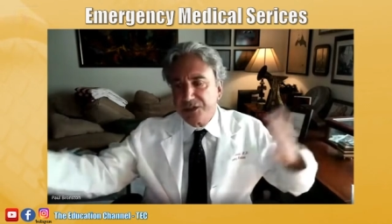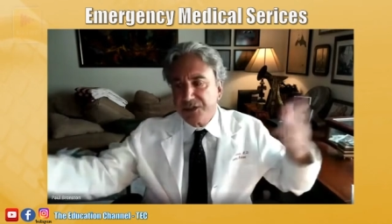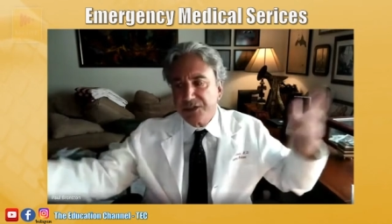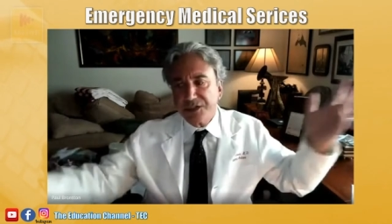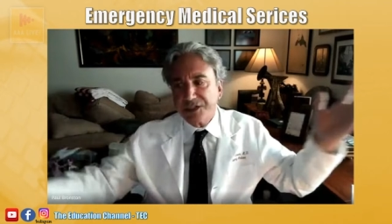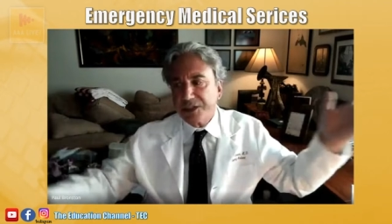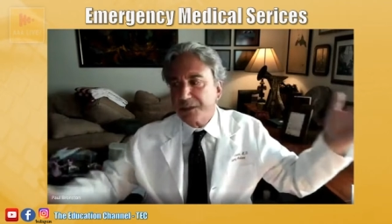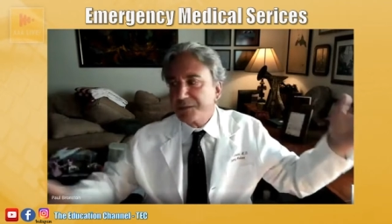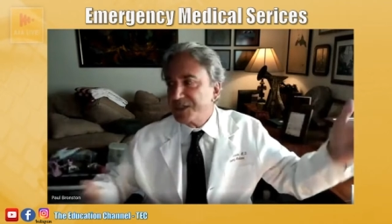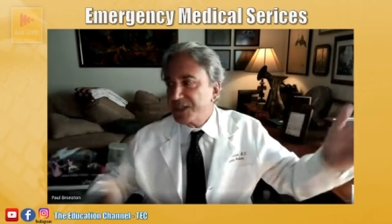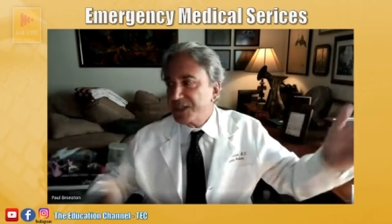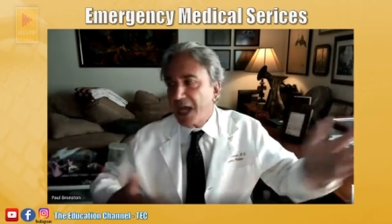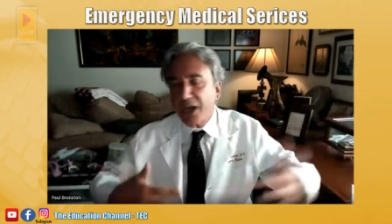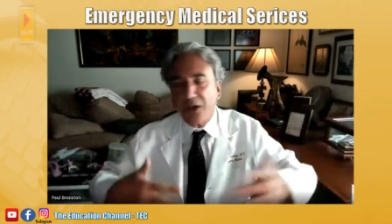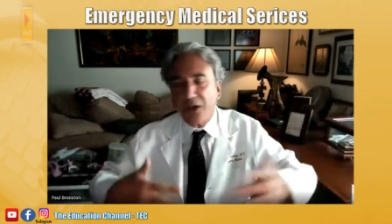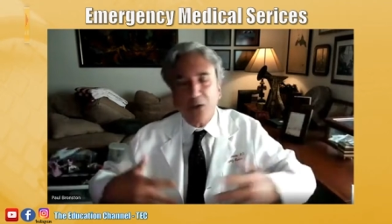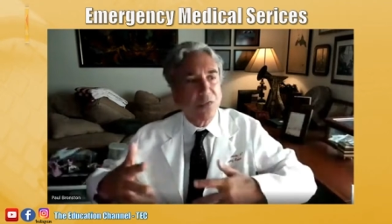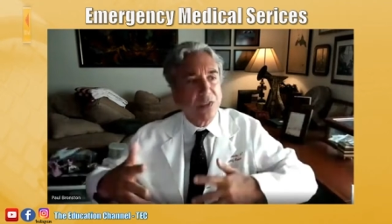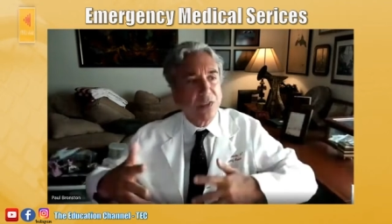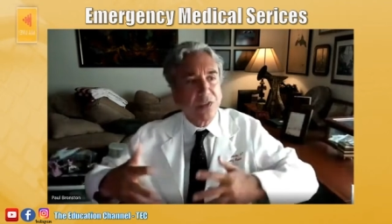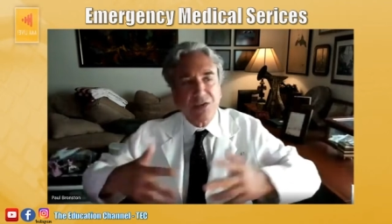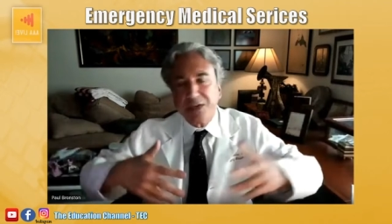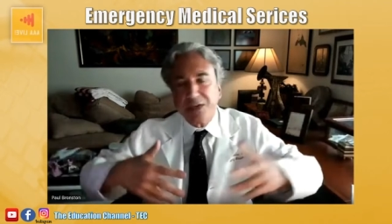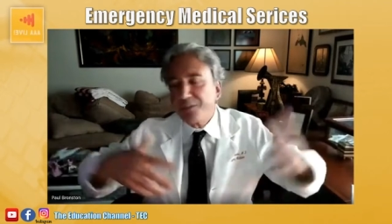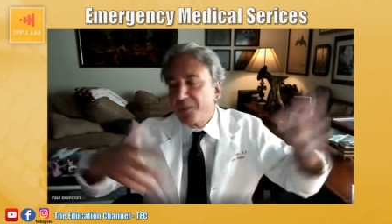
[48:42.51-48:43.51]
some
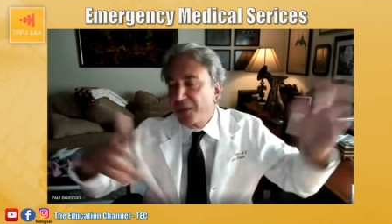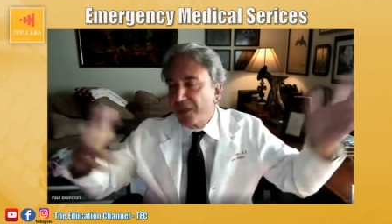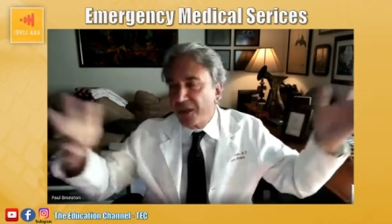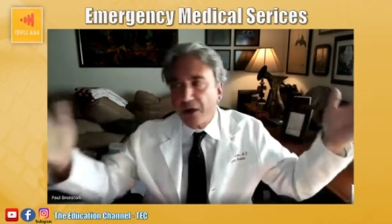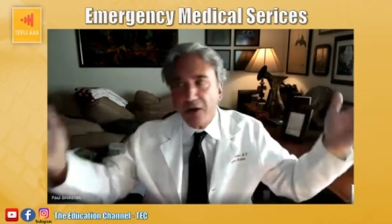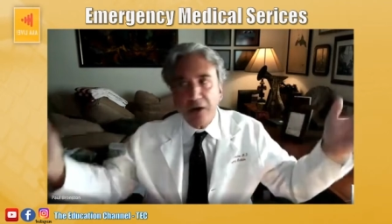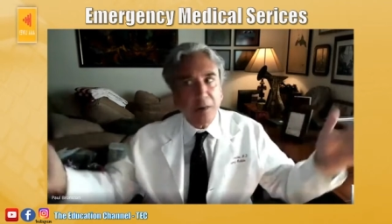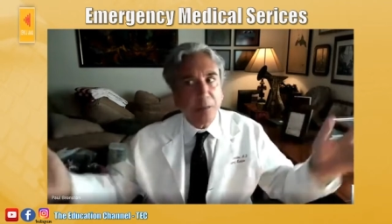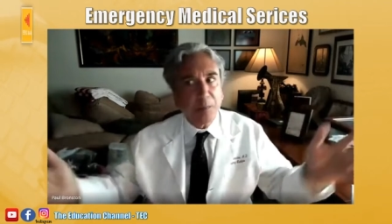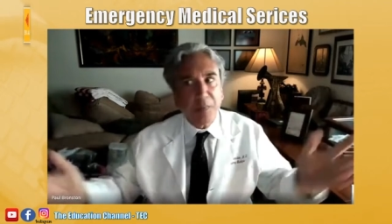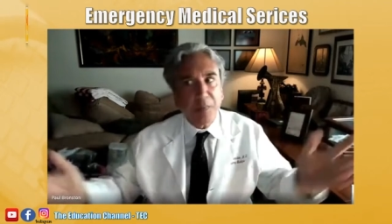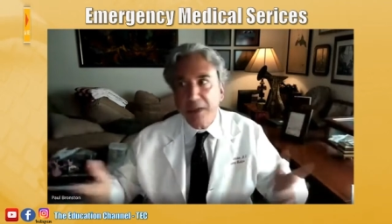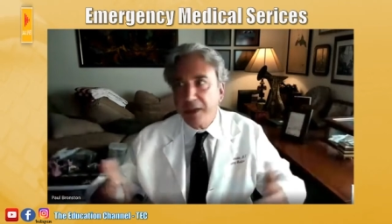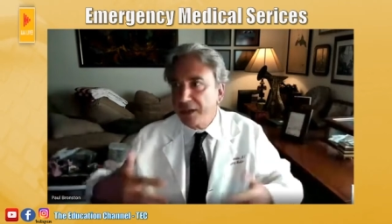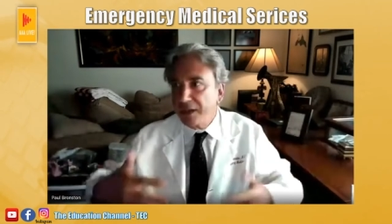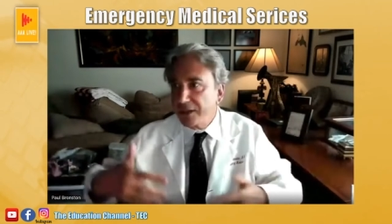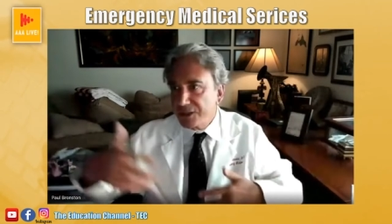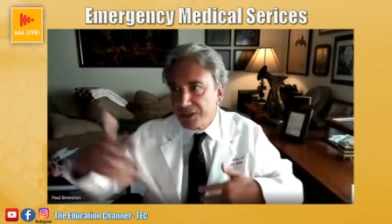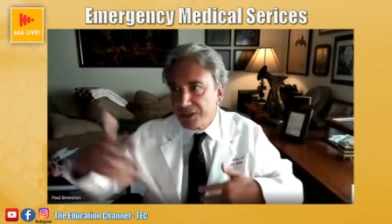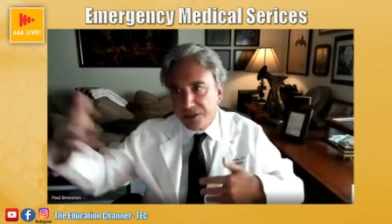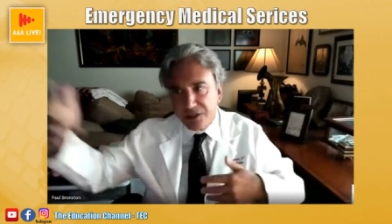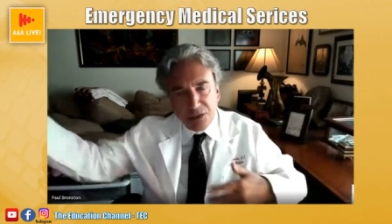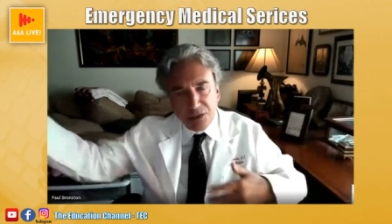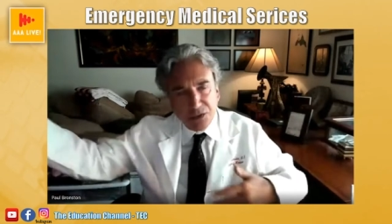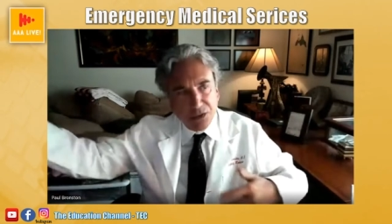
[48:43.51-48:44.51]
therapy
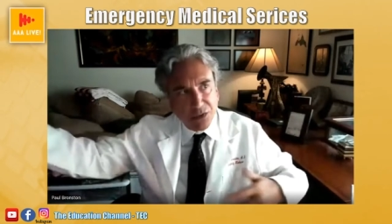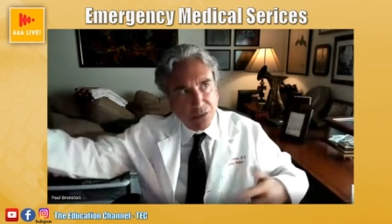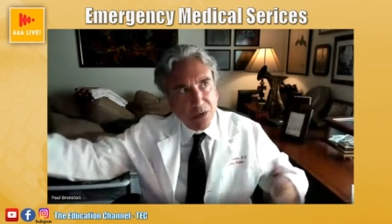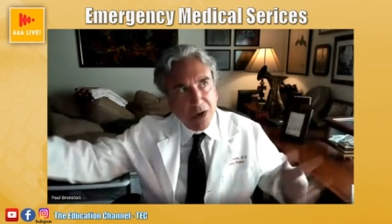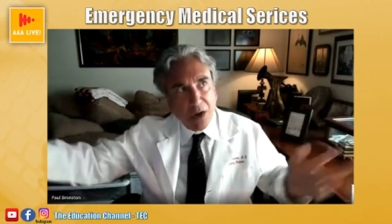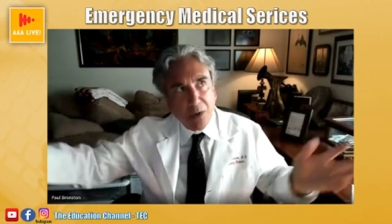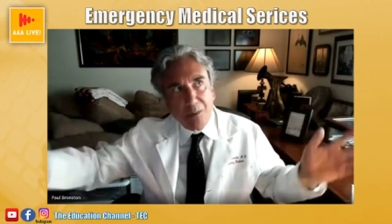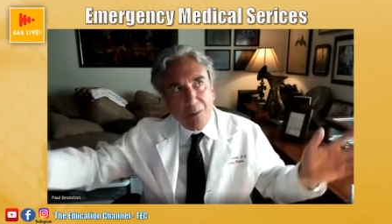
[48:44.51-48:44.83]
just throughout